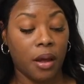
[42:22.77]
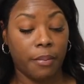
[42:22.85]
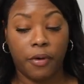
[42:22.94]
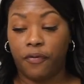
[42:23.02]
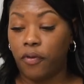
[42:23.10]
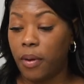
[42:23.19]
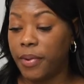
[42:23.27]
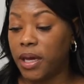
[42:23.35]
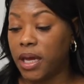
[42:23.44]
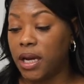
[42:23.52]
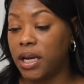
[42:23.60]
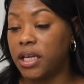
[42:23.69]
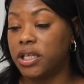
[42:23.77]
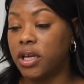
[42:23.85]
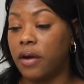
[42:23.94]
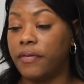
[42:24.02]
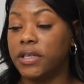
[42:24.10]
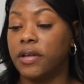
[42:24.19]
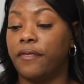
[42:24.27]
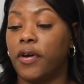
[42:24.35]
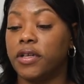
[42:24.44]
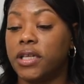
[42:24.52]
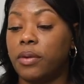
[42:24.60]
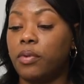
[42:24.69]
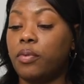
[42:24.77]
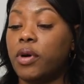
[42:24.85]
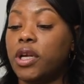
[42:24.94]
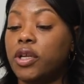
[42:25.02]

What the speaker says: Before beginning this service, the first thing we want